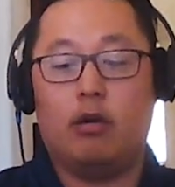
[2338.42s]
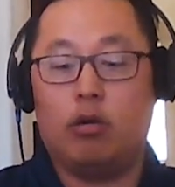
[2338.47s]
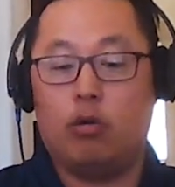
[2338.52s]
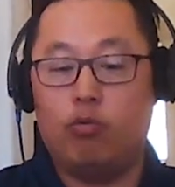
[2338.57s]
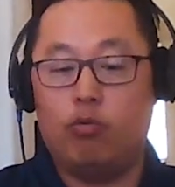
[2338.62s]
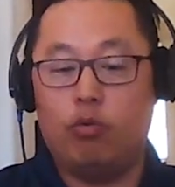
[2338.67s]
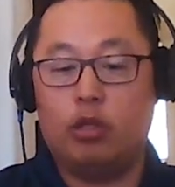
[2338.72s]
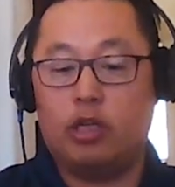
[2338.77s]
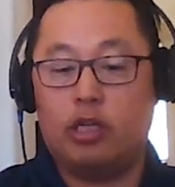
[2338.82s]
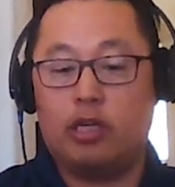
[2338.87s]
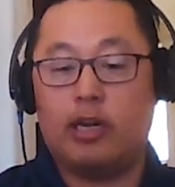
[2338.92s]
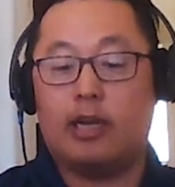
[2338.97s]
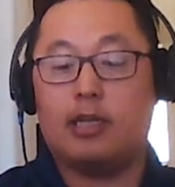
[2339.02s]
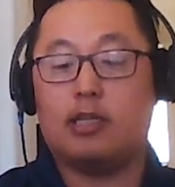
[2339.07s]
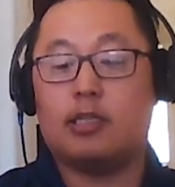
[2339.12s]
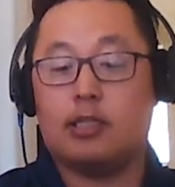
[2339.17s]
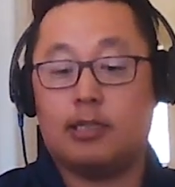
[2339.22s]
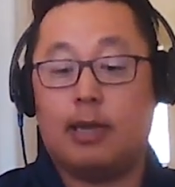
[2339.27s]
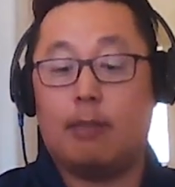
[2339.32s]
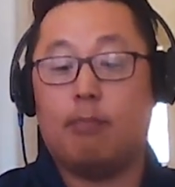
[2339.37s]
really
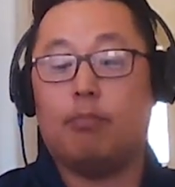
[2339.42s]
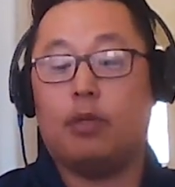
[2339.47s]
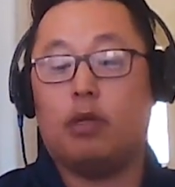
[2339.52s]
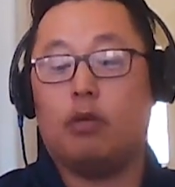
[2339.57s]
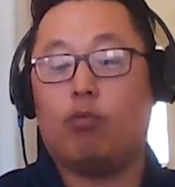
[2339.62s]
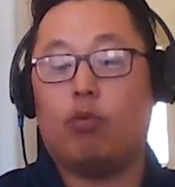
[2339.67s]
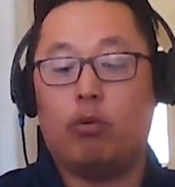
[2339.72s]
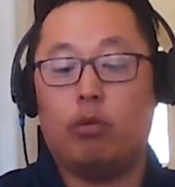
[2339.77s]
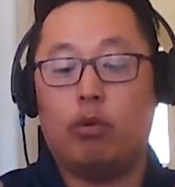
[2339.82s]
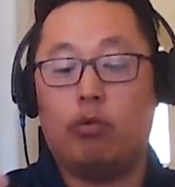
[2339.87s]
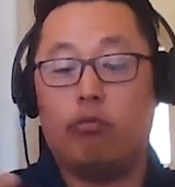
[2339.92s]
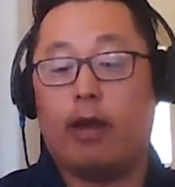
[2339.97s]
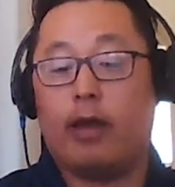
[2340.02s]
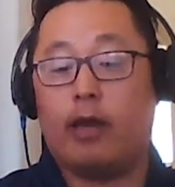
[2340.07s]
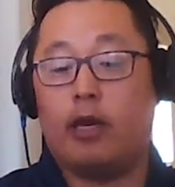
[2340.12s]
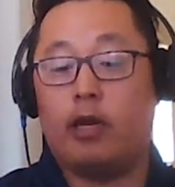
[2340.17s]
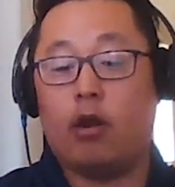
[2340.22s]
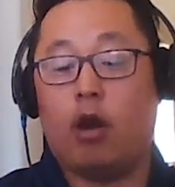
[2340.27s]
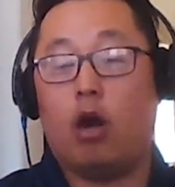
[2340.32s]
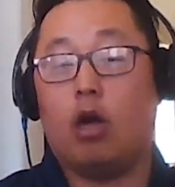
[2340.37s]
nice template where we
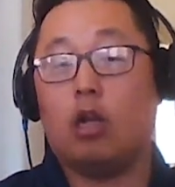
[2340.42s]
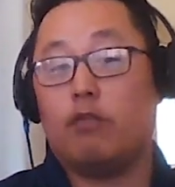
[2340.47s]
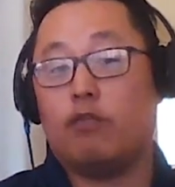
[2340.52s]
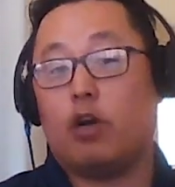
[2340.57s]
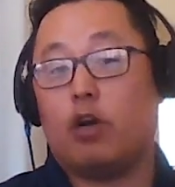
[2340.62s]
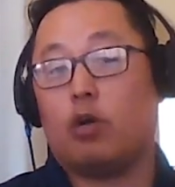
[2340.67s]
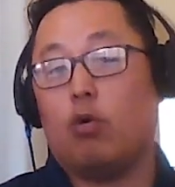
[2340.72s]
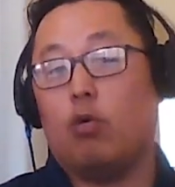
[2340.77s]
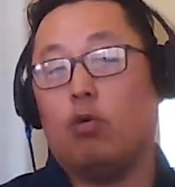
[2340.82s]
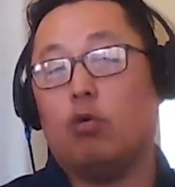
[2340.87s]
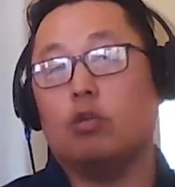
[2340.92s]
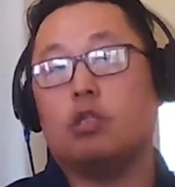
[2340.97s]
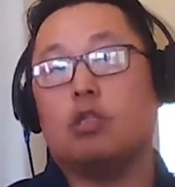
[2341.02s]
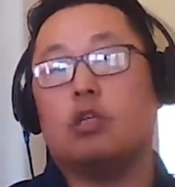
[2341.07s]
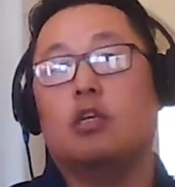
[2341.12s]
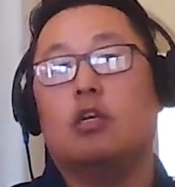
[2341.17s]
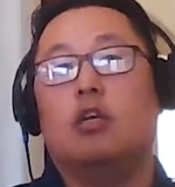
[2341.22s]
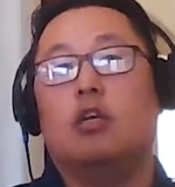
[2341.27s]
write in all of our goals